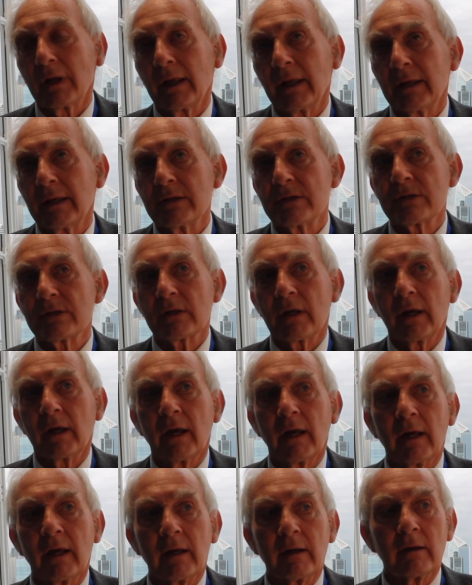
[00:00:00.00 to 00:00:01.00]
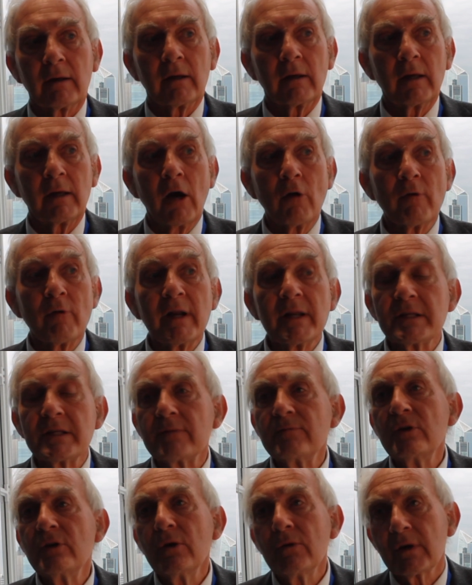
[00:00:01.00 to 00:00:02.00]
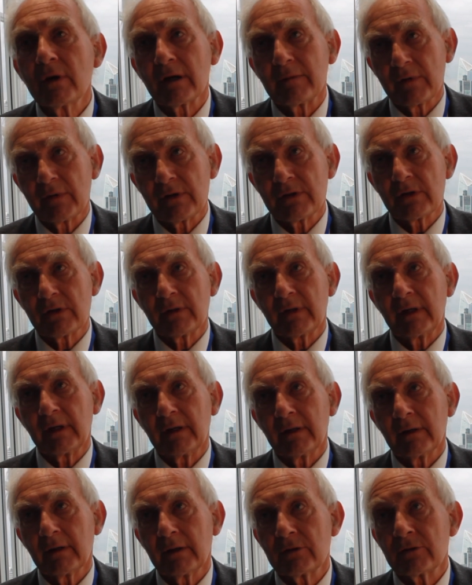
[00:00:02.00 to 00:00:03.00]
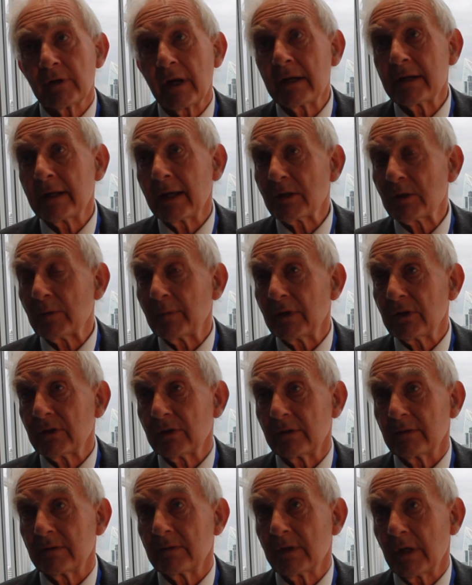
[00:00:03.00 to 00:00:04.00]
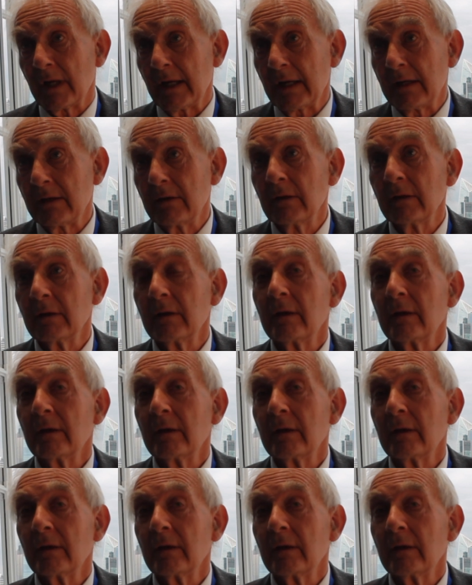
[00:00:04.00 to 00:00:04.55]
is a relative newcomer to the trade and exhibition scene.